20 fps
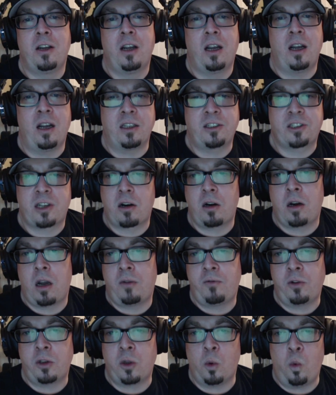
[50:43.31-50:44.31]
starting
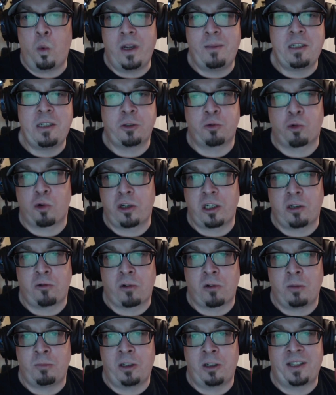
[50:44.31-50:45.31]
off with the Women's Royal
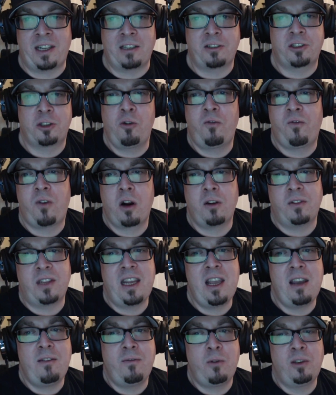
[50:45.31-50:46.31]
Rumble. Now, so far
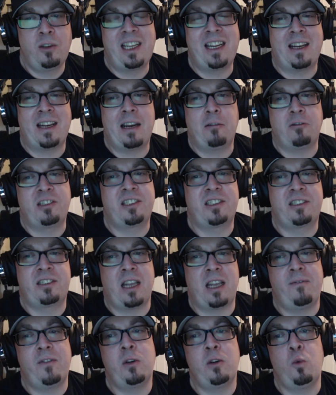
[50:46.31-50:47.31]
they have only announced
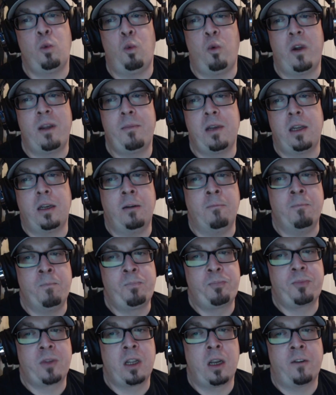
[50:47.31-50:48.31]
7 women
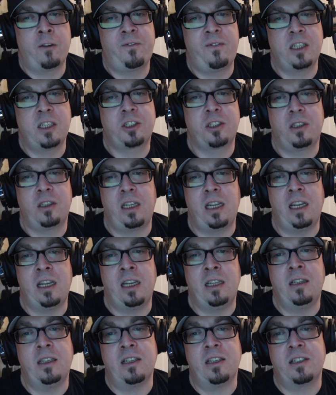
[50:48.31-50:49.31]
officially
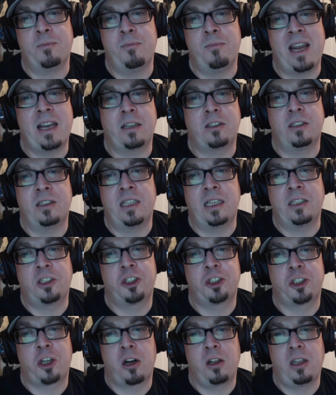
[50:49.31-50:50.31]
in this match, and that's
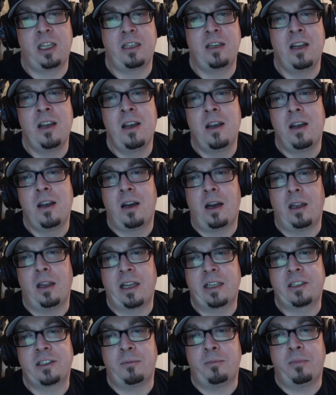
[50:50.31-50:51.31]
Charlotte,
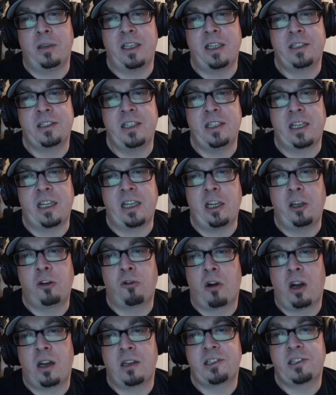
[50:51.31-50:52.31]
Alexa Bliss, Nikki
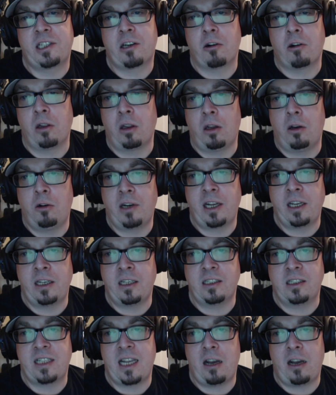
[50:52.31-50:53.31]
Cross, Sarah Logan,
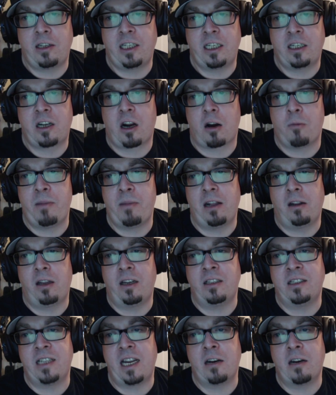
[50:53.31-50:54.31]
Natalya, Carmella,
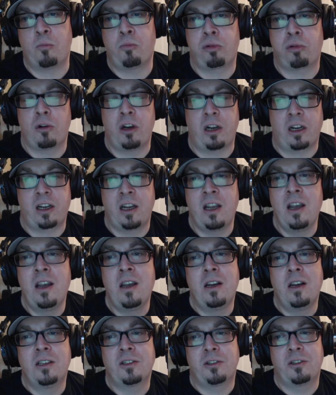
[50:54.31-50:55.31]
and Dana Brooke.
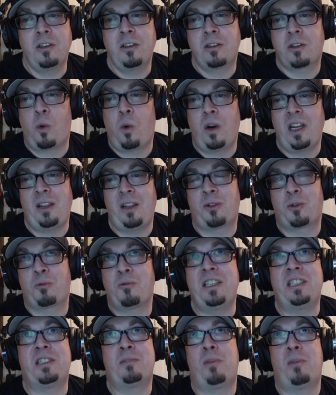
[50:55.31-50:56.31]
So there are
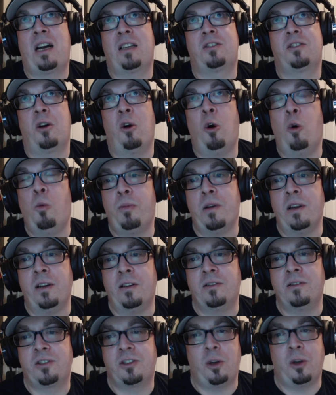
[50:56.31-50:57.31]
23 spots
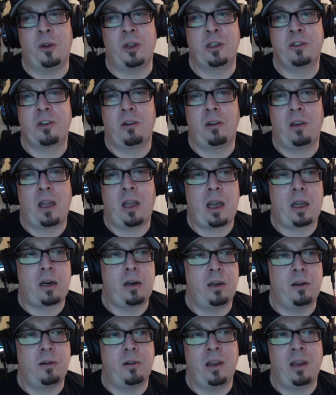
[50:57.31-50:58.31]
open. So there's a lot
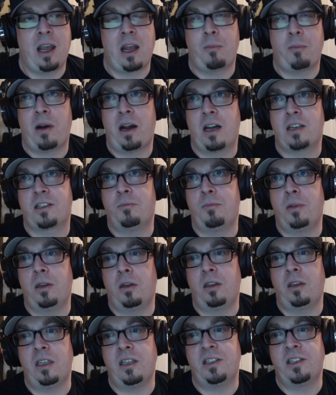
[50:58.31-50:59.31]
of
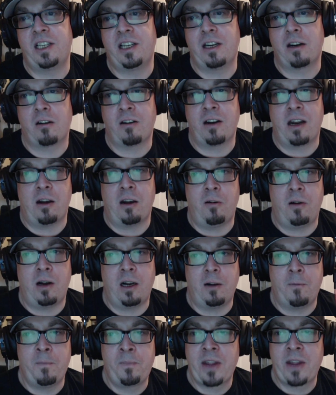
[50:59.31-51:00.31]
possibilities here.
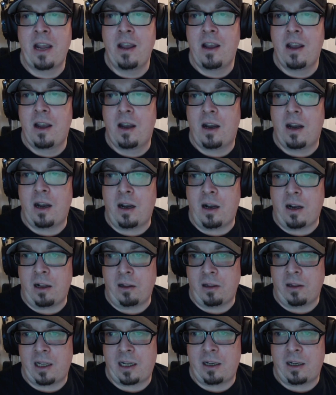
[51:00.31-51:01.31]
Now,
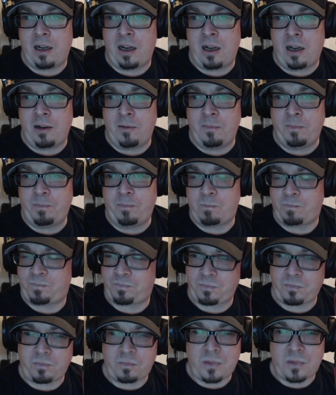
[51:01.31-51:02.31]
one
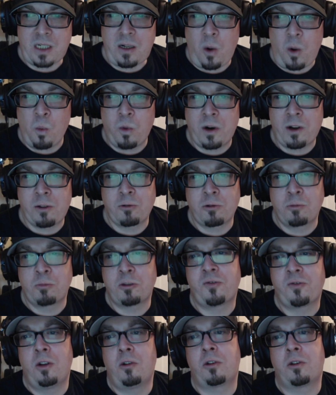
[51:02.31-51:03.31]
of the
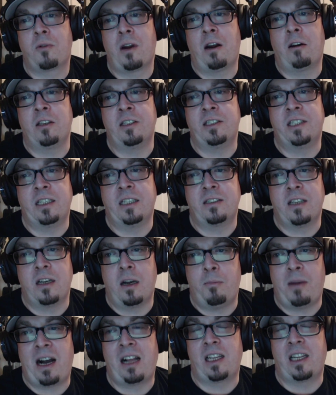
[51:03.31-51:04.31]
rumors floating around is that Molly